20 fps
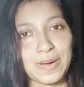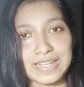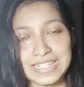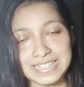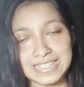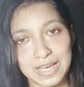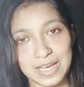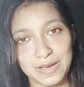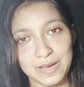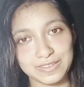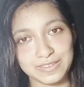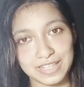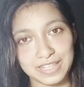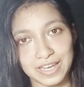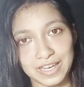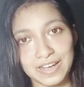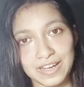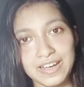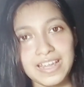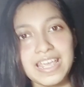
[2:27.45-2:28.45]
write it down
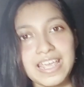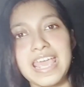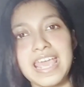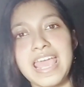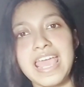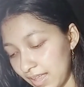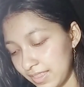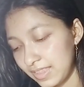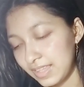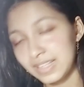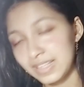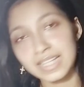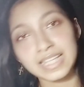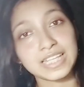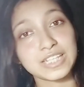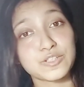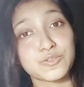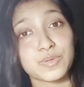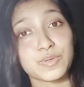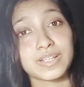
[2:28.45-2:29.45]
there. I think
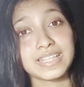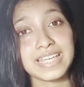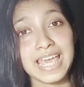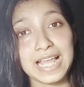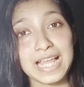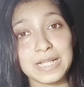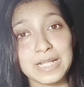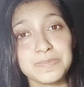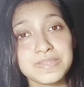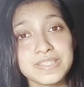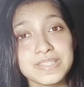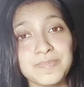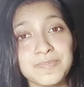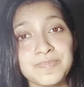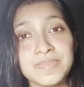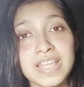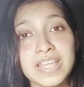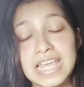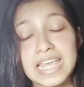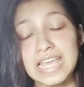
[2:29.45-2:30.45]
it really helps.
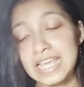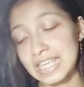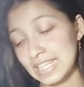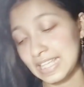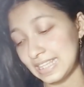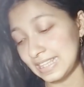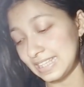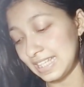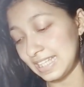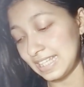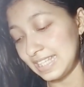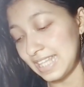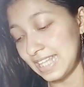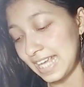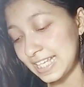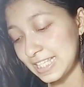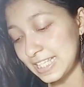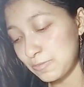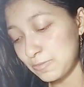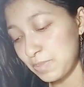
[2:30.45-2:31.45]
The
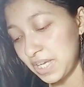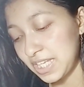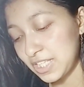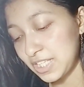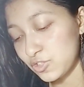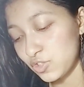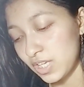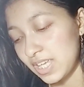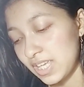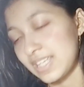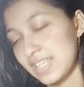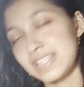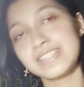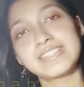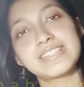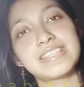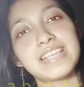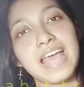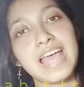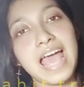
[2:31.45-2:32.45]
next page
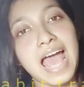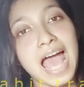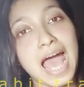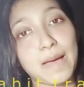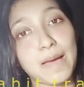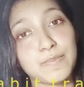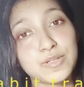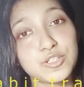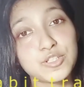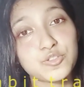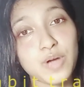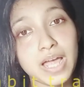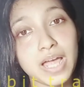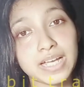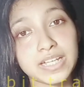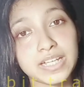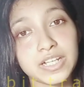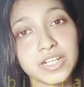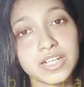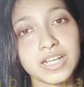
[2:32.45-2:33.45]
is habit
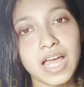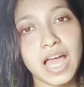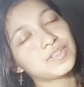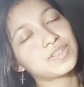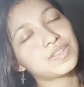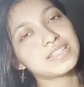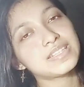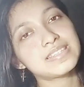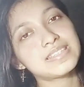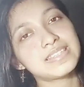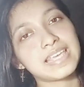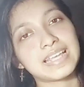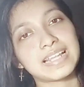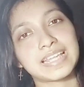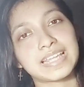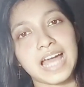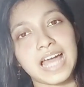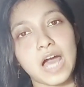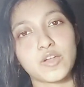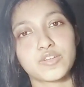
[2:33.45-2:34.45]
tracker. You can say
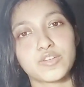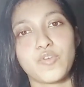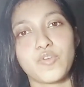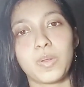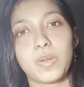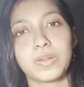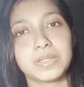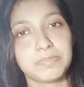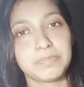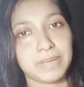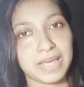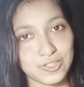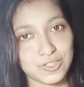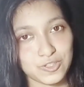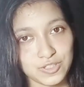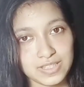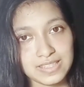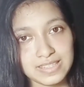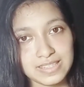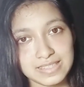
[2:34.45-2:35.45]
out of all the
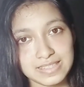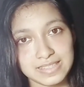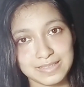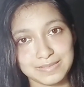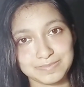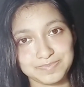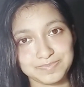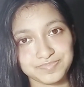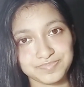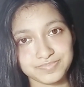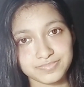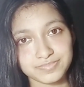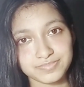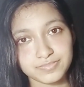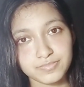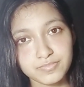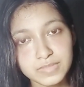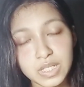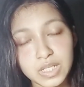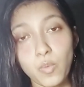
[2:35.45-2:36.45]
pages,
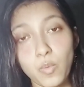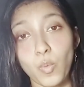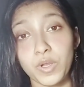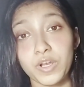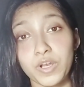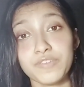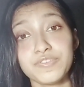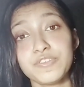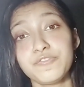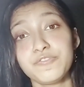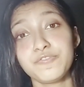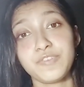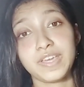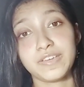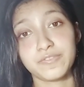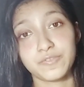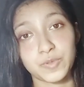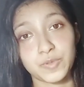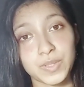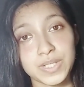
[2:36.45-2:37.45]
one of the
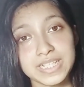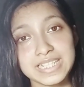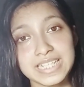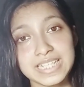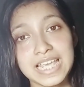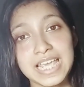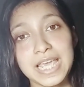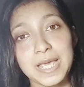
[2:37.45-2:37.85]
favorite